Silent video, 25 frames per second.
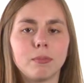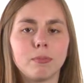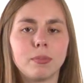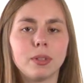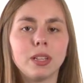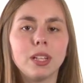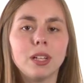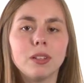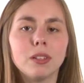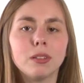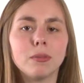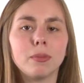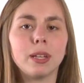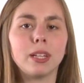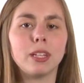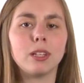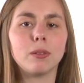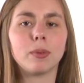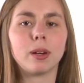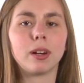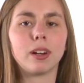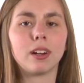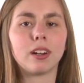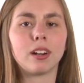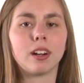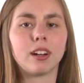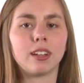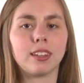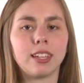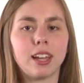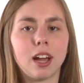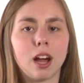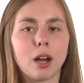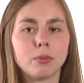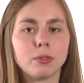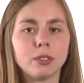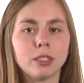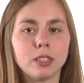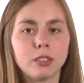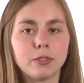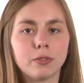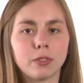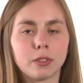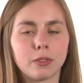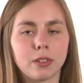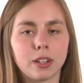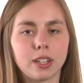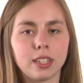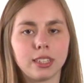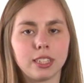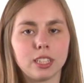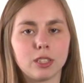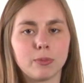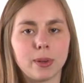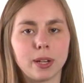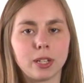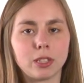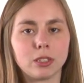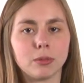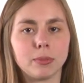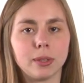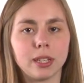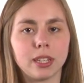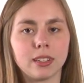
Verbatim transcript: Below the menu bar are the options for running the spectrum